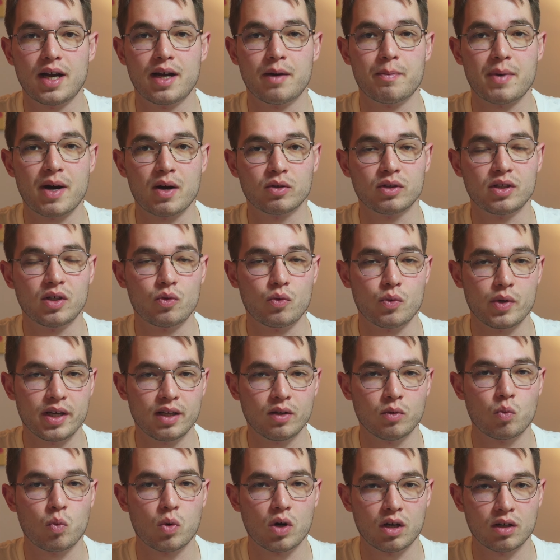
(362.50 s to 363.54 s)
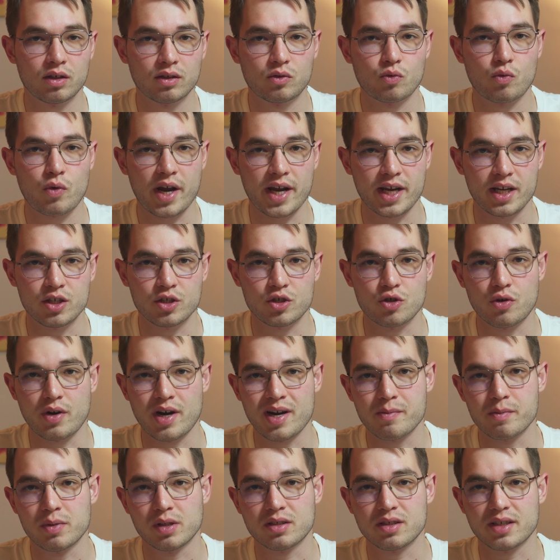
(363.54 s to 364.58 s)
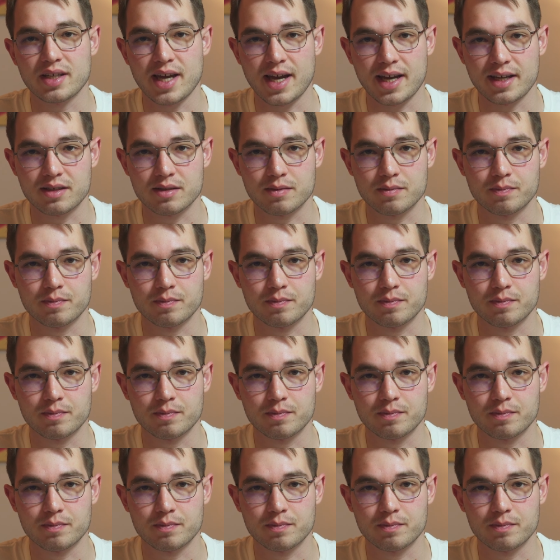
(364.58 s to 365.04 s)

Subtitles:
about the real-world range you're able to get.